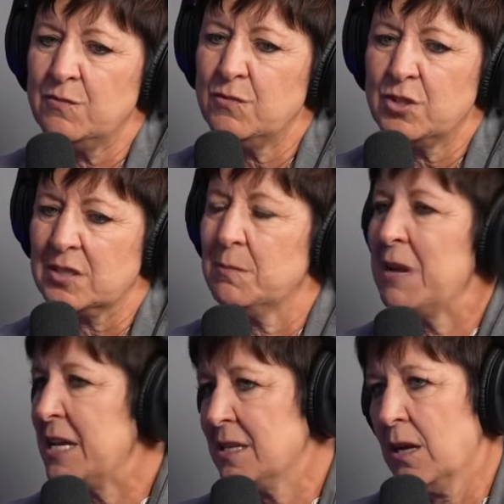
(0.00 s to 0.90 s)
just
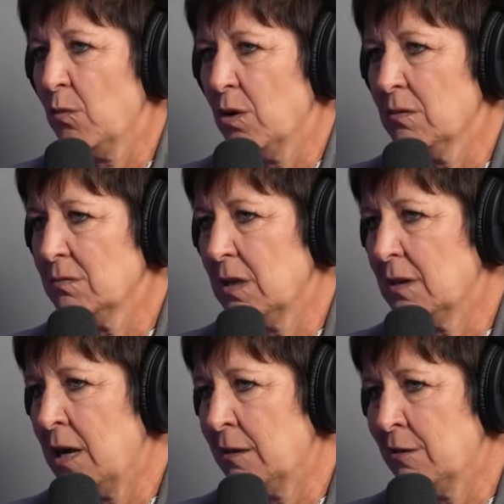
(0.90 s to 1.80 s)
amazing, and we're
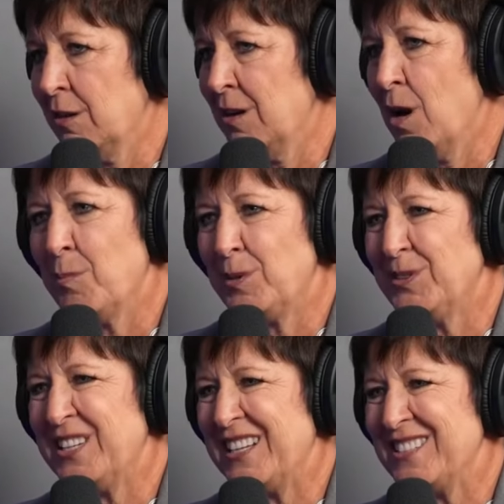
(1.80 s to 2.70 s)
honored and
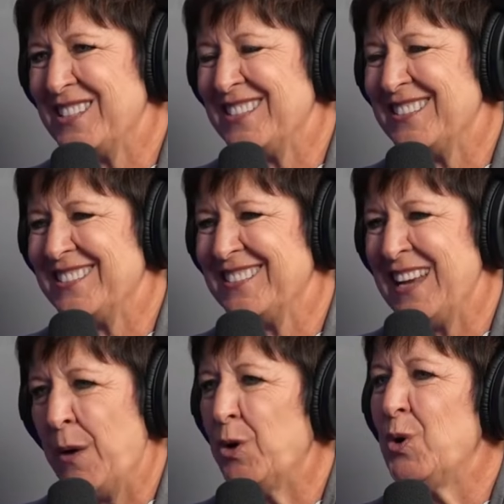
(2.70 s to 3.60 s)
humbled that she's
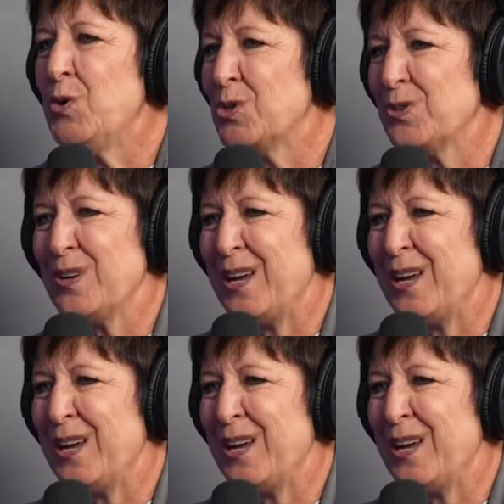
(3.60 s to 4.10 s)
now a Hoosier,